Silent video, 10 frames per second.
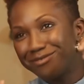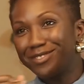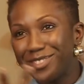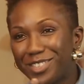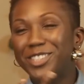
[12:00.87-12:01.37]

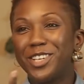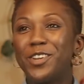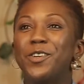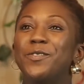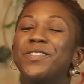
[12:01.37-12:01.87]
mm-hmm. Christian
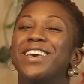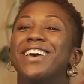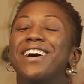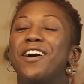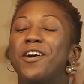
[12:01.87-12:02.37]
home.
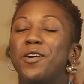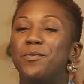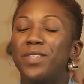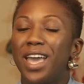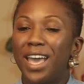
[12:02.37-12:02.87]

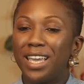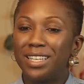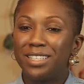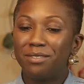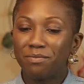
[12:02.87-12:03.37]
Um,
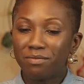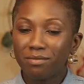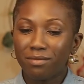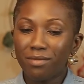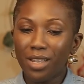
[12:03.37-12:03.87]
and
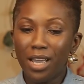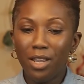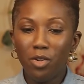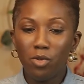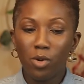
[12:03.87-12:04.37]
I
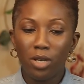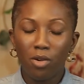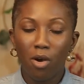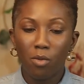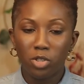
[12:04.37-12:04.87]
know when
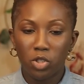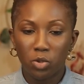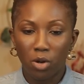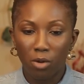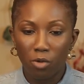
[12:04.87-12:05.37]
God was
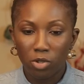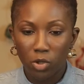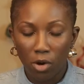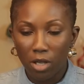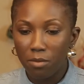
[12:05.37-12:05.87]
drawing
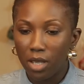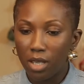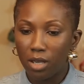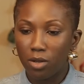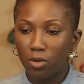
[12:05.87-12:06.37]
drawing
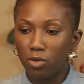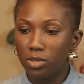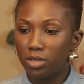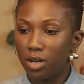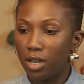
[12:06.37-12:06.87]
me
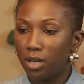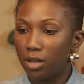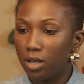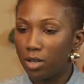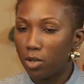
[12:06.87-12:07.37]
closer
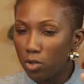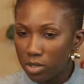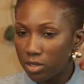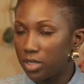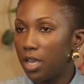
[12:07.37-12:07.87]
and uh,
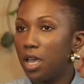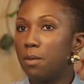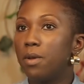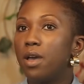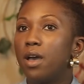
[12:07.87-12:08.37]
closer to
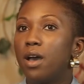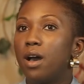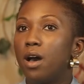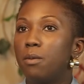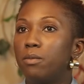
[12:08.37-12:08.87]
Him,
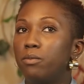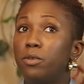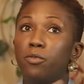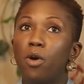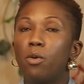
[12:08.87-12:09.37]
um,
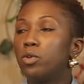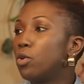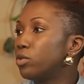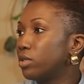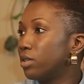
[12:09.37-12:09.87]
before I would
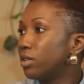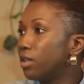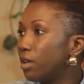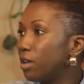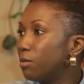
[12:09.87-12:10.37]
go to the
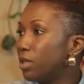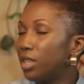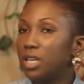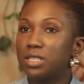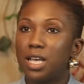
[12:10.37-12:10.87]
club and
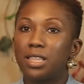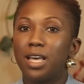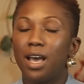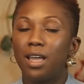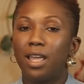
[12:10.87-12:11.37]
things mm-hmm. like
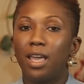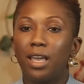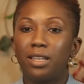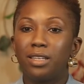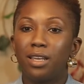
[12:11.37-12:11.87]
that,
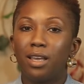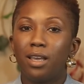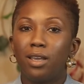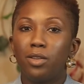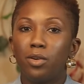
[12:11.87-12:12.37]
and
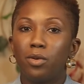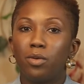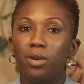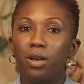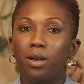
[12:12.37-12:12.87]
you
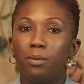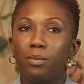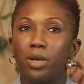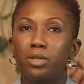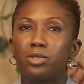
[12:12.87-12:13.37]
know,
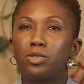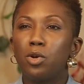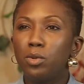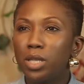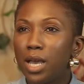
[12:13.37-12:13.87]
but
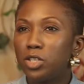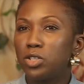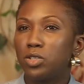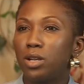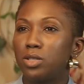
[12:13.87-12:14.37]
slowly I
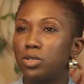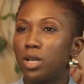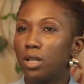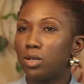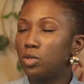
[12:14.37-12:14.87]
just started to
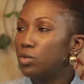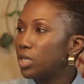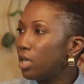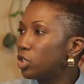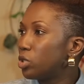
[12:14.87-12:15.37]
kind of
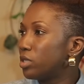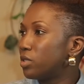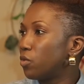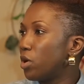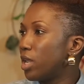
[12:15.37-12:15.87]
lose
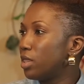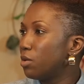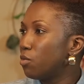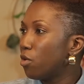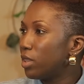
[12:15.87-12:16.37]
interest for it, and
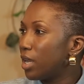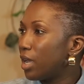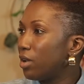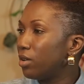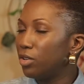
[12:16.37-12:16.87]
the more that I,
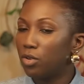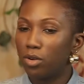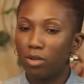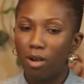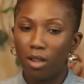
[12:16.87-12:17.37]
mm you know,
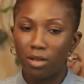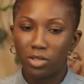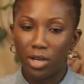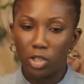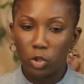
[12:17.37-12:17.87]
God
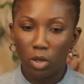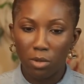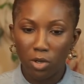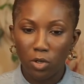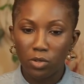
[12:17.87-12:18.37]
started drawing
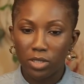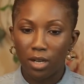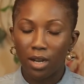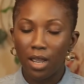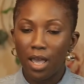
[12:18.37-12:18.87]
me
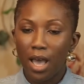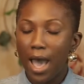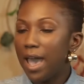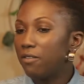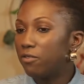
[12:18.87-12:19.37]
closer. I
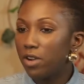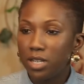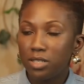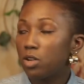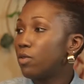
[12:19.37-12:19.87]
had
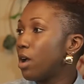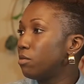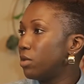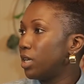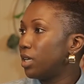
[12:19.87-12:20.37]
friends
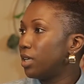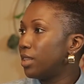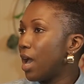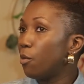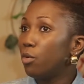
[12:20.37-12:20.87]
around me mm-hmm.
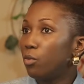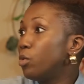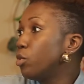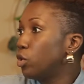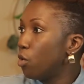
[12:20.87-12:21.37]
that we, we
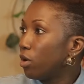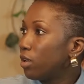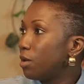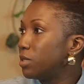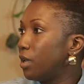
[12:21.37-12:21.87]
would go to
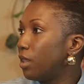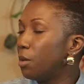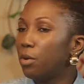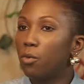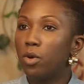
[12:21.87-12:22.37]
club
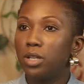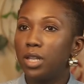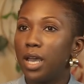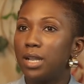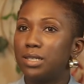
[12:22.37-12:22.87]
together, but one
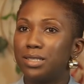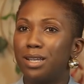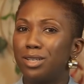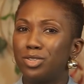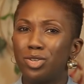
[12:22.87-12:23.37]
day I
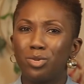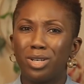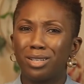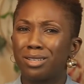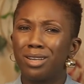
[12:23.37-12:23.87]
decided, you know
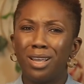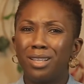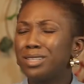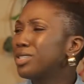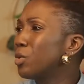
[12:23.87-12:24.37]
what,
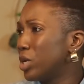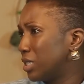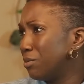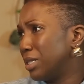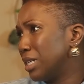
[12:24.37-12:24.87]
this is a waste
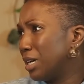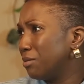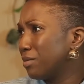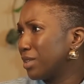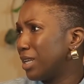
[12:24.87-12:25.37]
of my
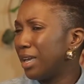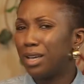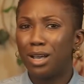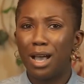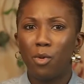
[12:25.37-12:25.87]
time. like,
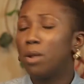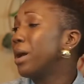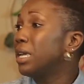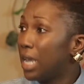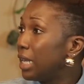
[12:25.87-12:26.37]
what am
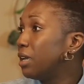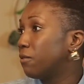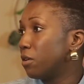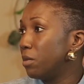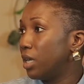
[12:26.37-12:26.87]
I gaining
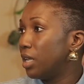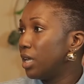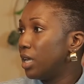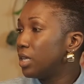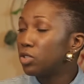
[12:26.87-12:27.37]
from it?
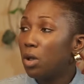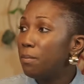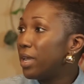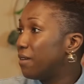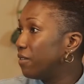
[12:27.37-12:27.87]
Mm. It's not
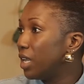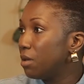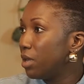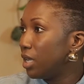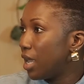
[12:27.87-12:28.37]
benefiting
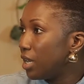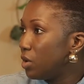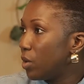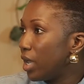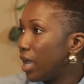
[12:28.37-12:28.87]
me in any
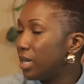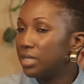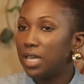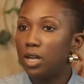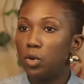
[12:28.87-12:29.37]
way. I
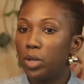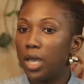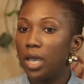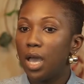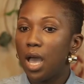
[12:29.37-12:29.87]
decided,
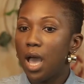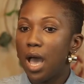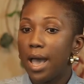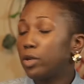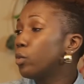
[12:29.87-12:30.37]
okay,
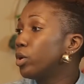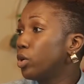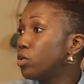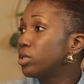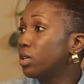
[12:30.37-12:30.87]
I don't want to
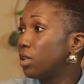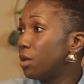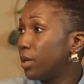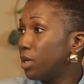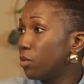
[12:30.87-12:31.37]
go to the
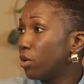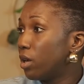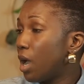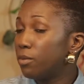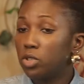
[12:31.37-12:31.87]
club
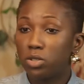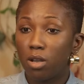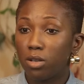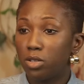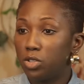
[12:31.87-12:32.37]
anymore. I'm mm. just
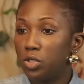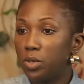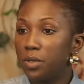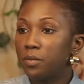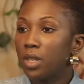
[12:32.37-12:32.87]
not gonna do
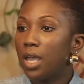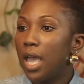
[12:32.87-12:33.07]
it.